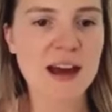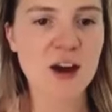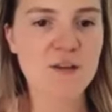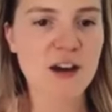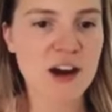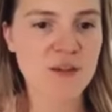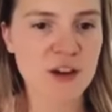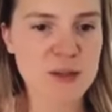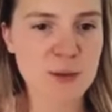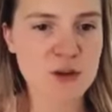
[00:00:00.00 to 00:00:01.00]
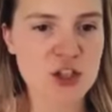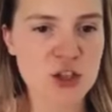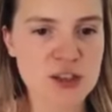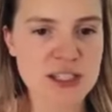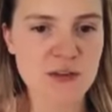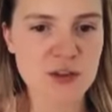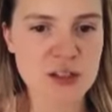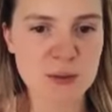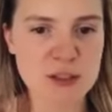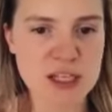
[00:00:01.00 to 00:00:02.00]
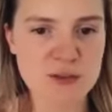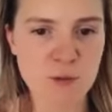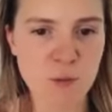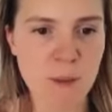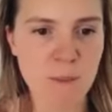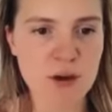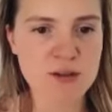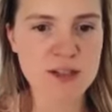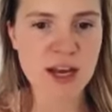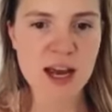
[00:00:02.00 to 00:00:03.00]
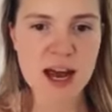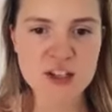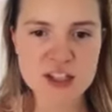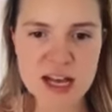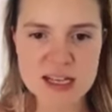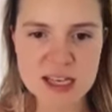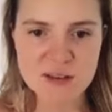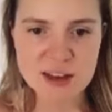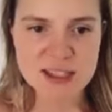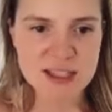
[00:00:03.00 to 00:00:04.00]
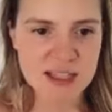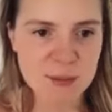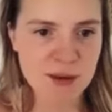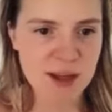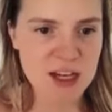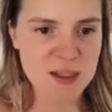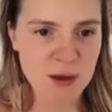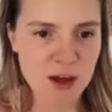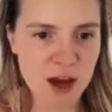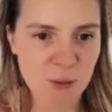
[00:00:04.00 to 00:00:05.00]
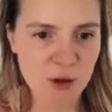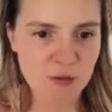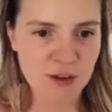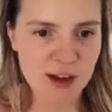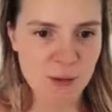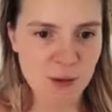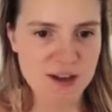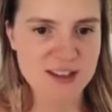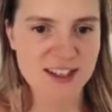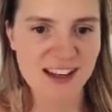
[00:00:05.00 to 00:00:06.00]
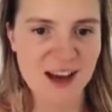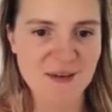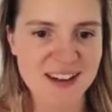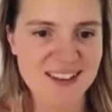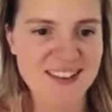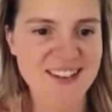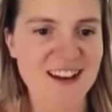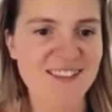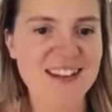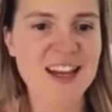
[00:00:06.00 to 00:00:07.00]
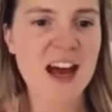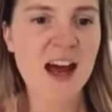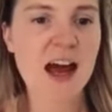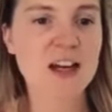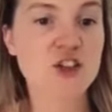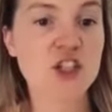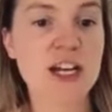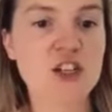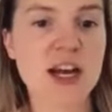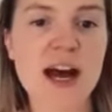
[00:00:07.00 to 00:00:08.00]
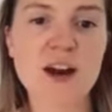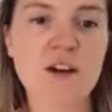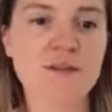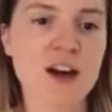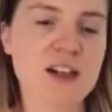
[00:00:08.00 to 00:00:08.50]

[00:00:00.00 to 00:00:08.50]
that in her very first post, she got 7 responses from one post. And she says, if this is the tip of the iceberg, I want to find out what else could lie beneath the surface. And she actually had her